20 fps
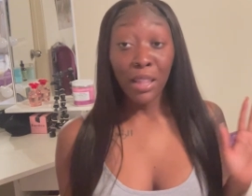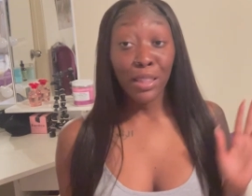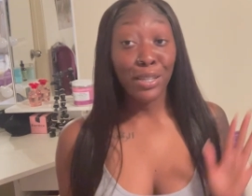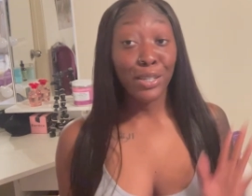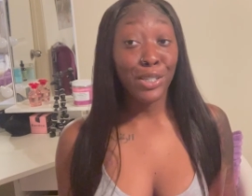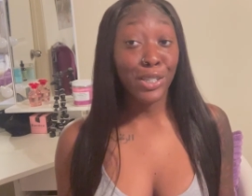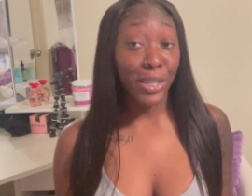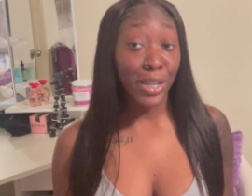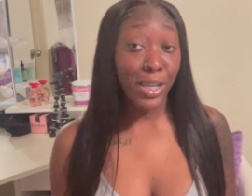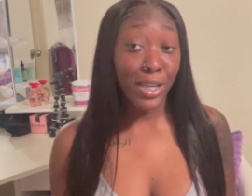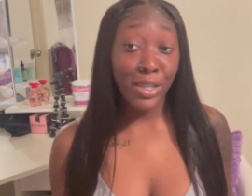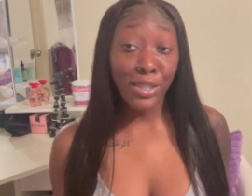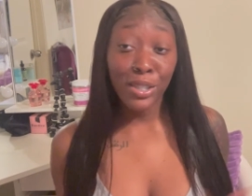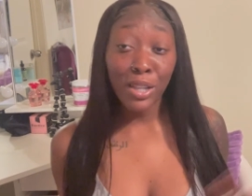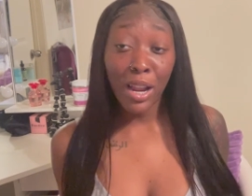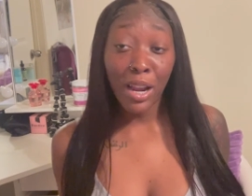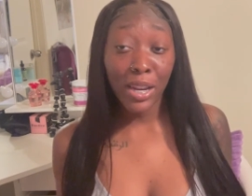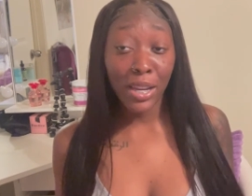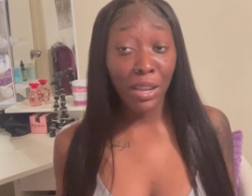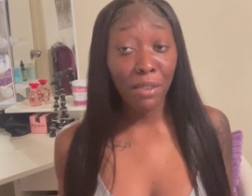The jeans
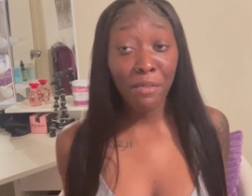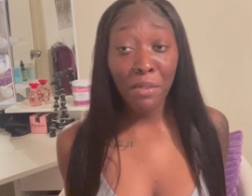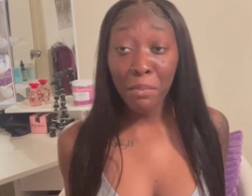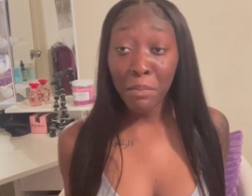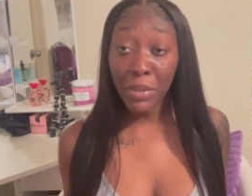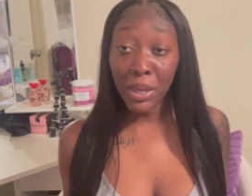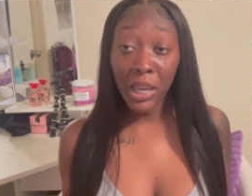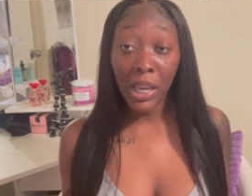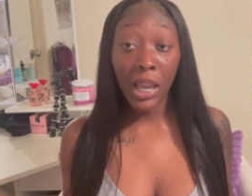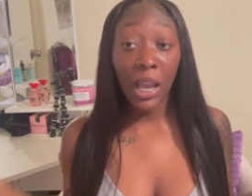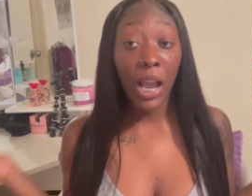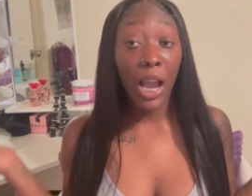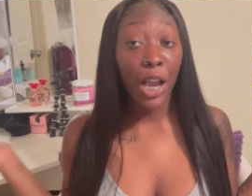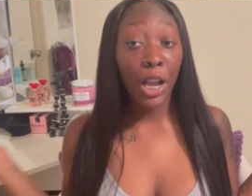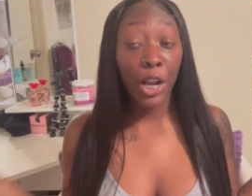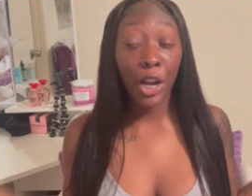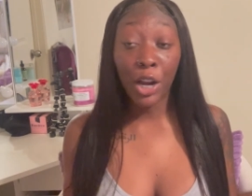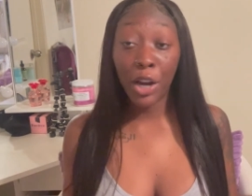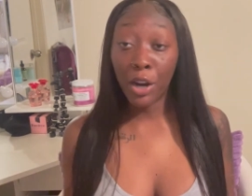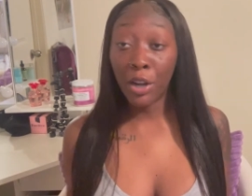are giving me
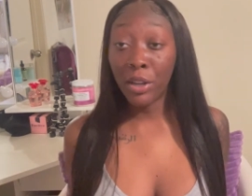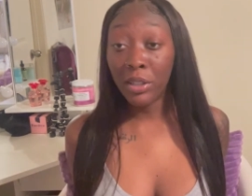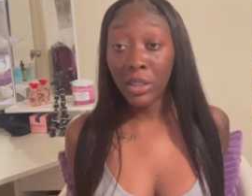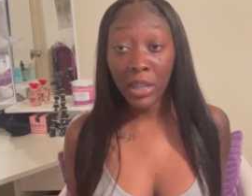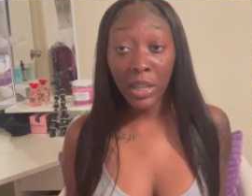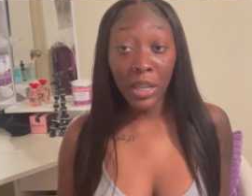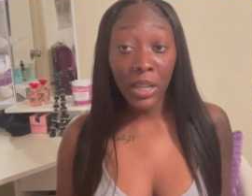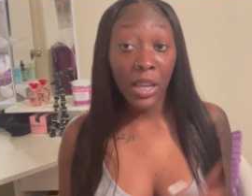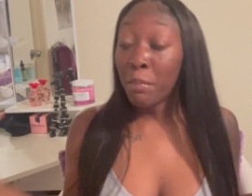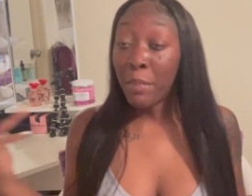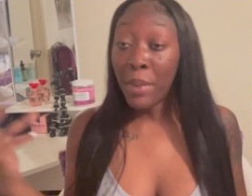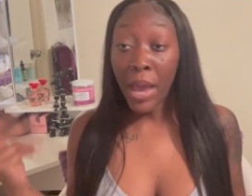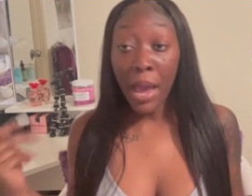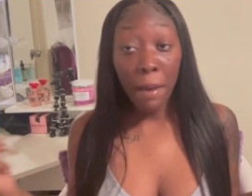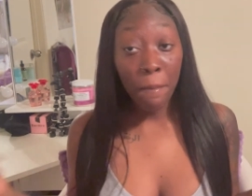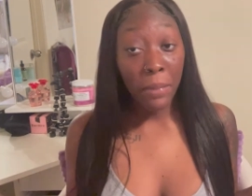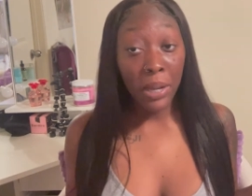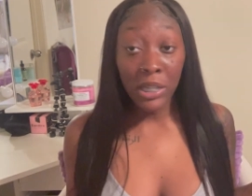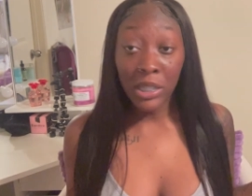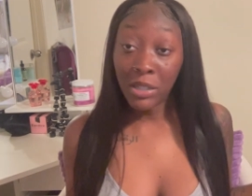girly
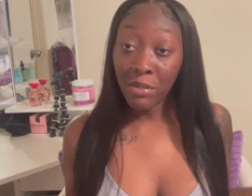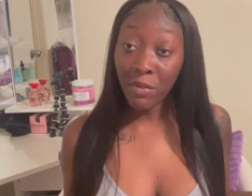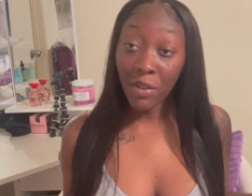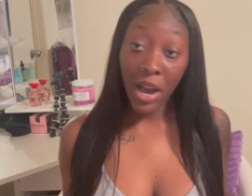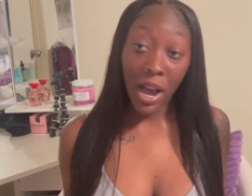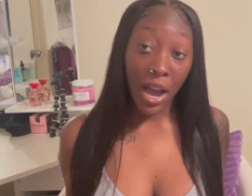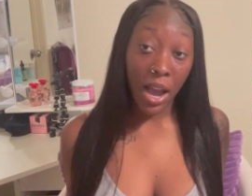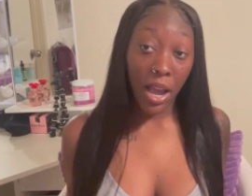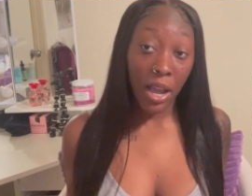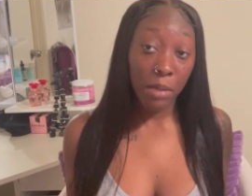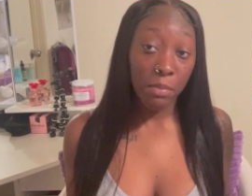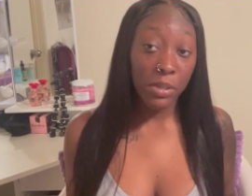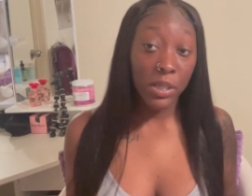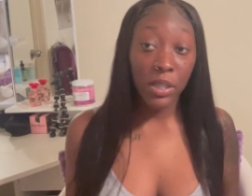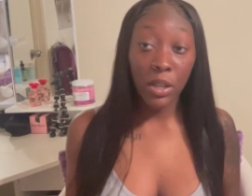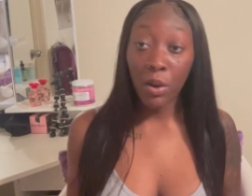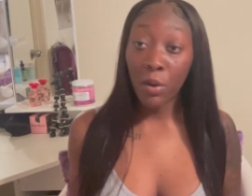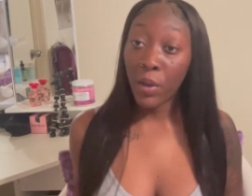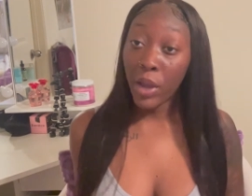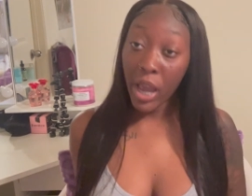bad bitch
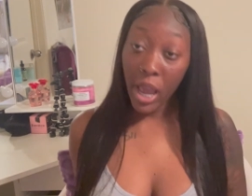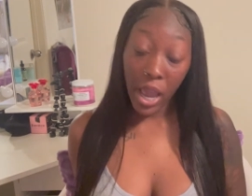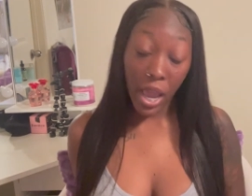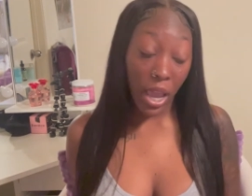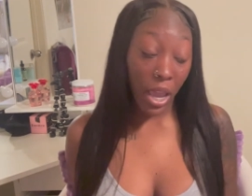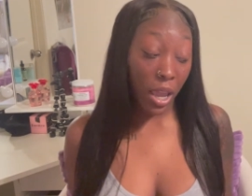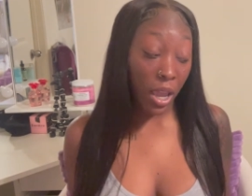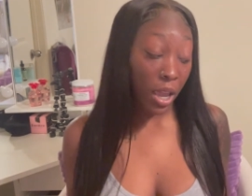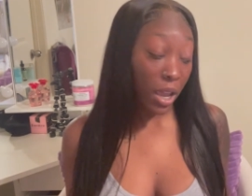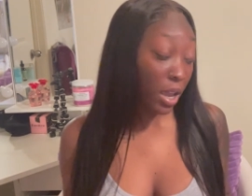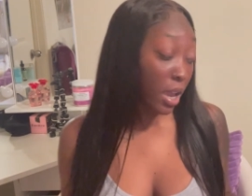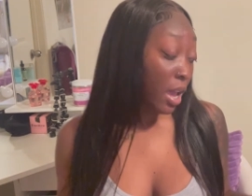vibes, okay?